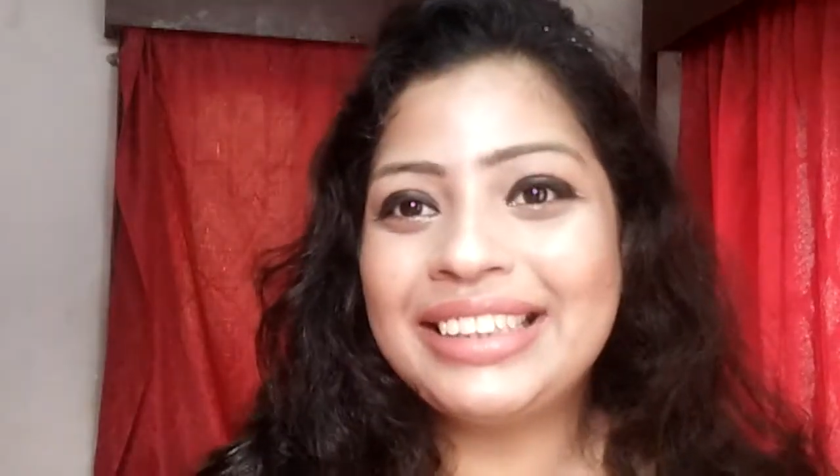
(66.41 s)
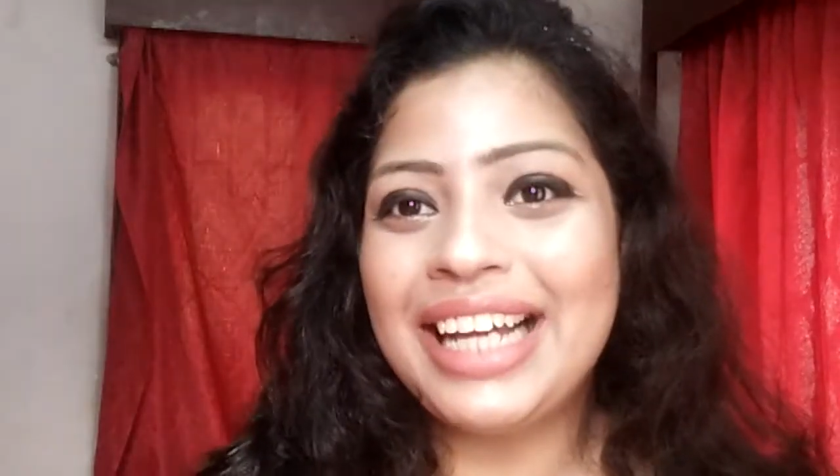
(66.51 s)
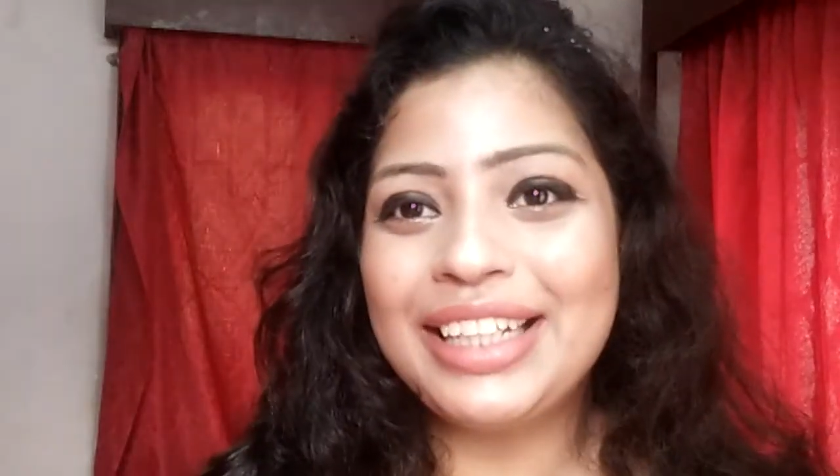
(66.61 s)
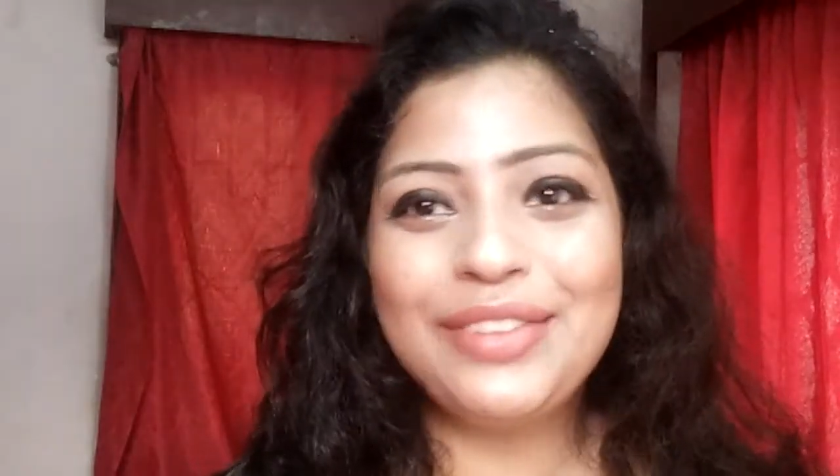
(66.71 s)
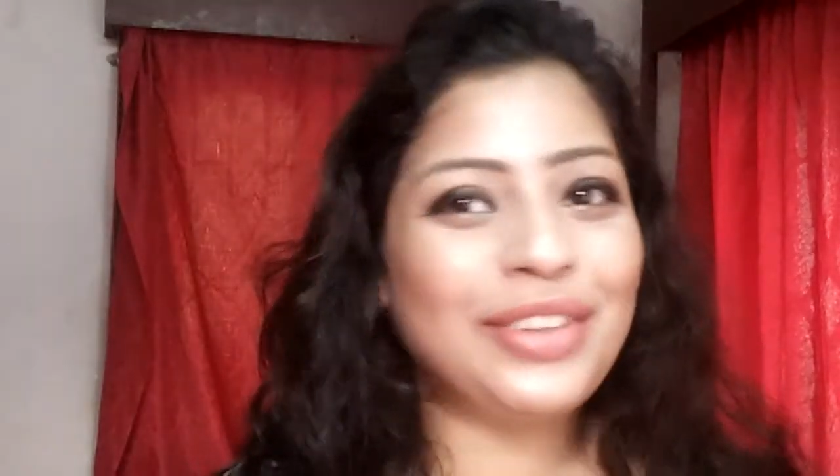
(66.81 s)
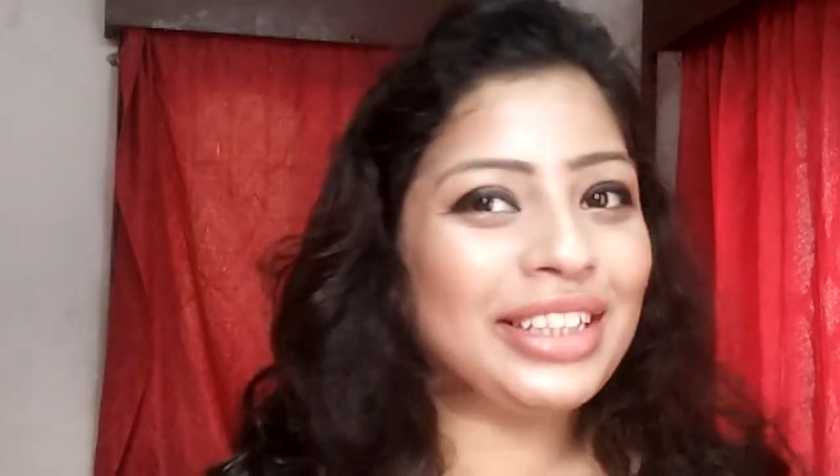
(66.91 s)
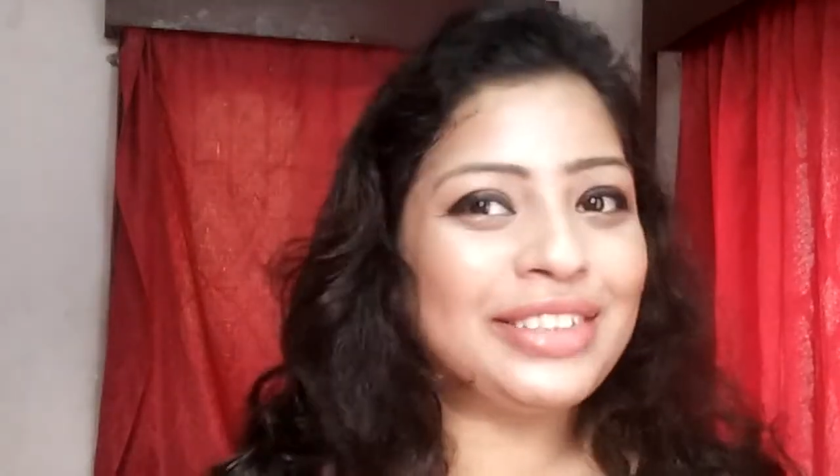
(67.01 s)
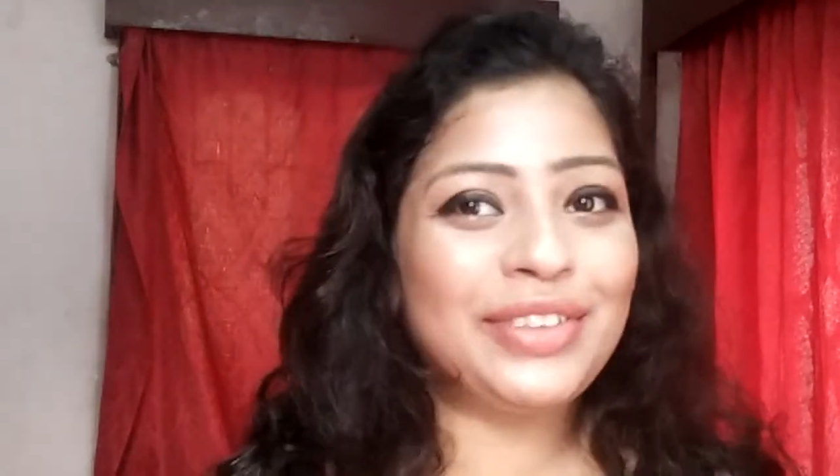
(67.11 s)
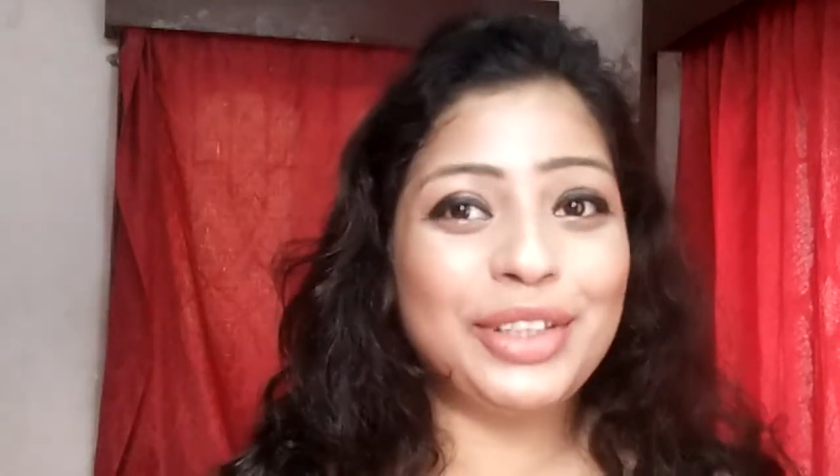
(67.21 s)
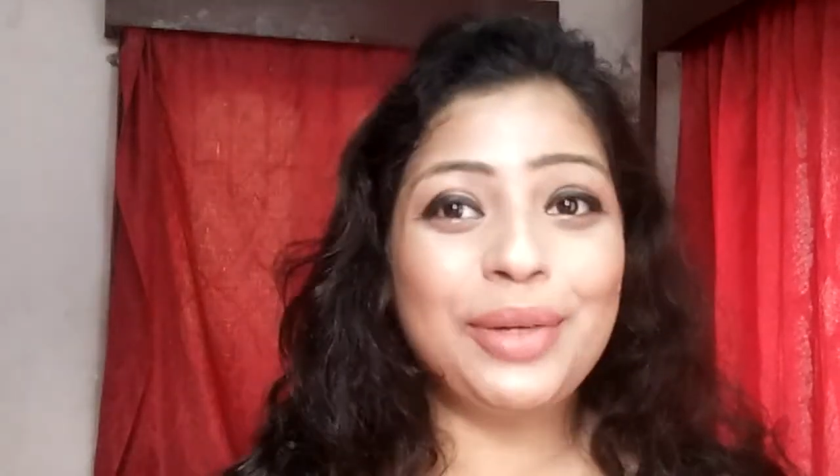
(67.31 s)
excited for
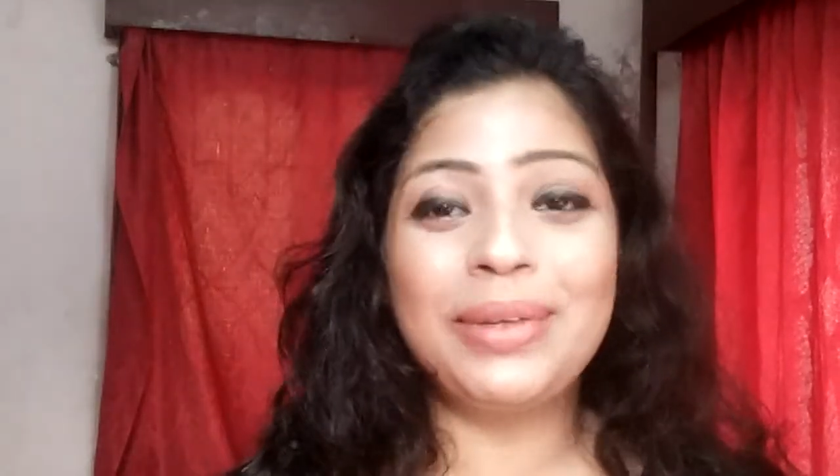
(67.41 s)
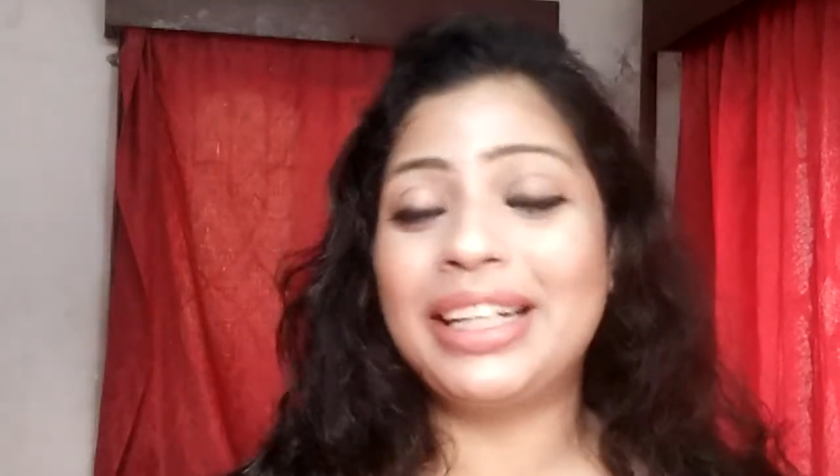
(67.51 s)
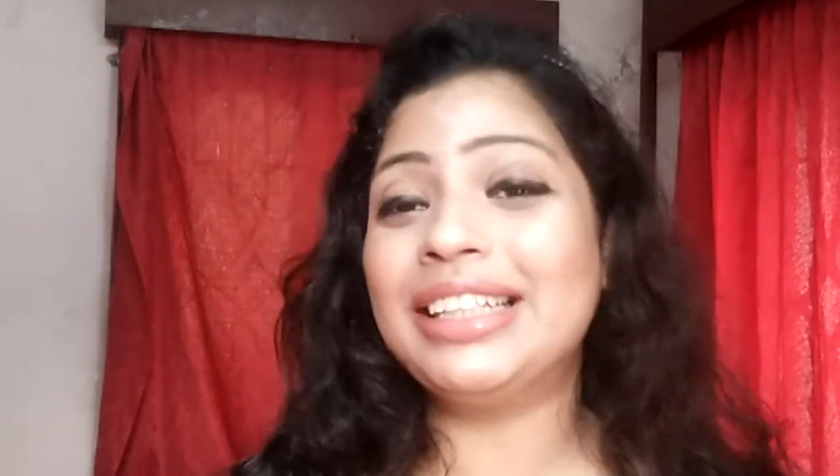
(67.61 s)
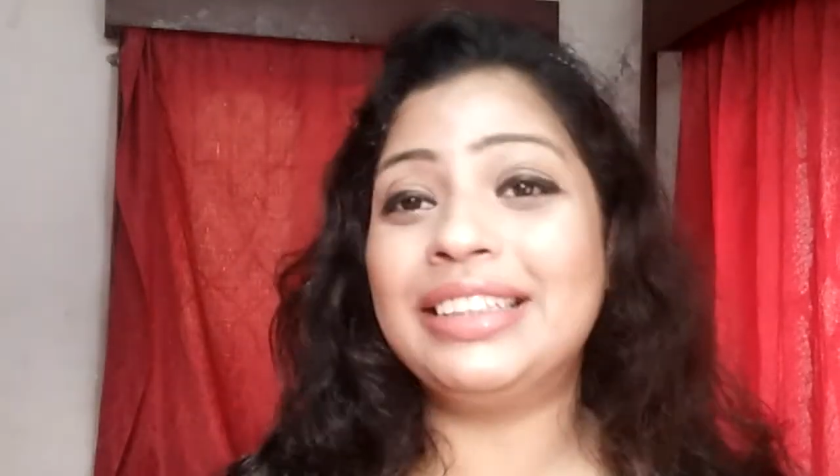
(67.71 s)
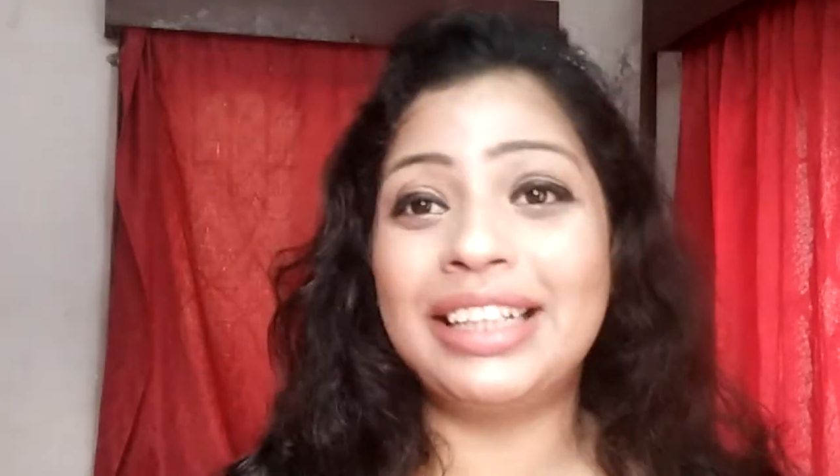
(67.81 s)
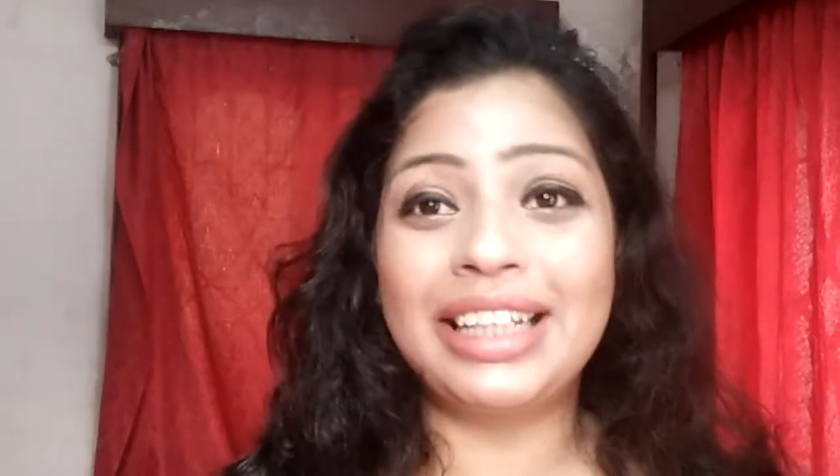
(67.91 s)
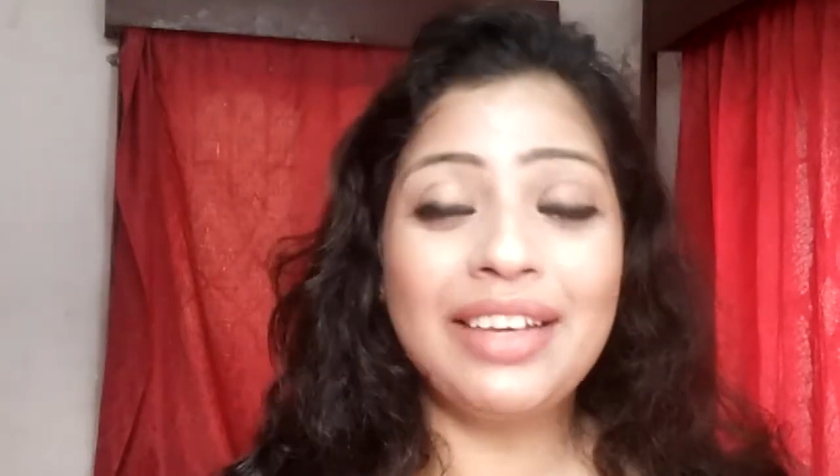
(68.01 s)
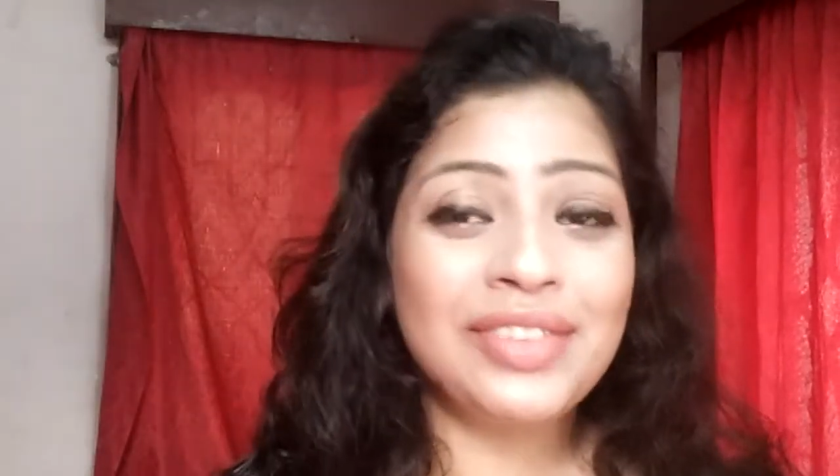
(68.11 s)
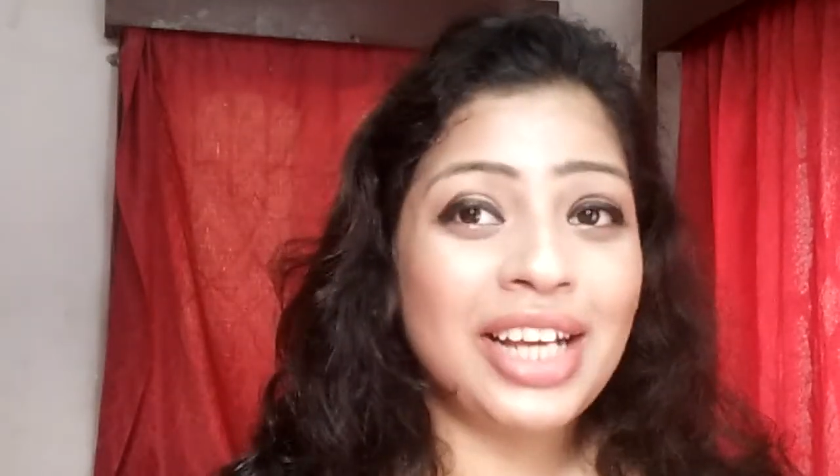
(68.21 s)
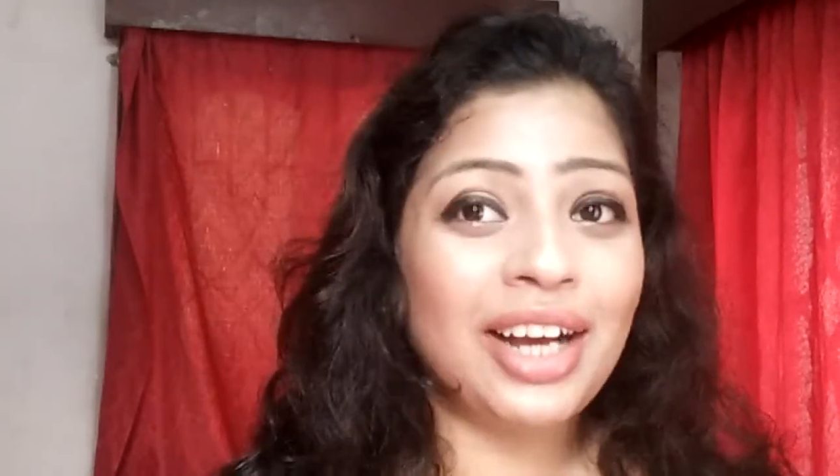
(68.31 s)
this video because the gifts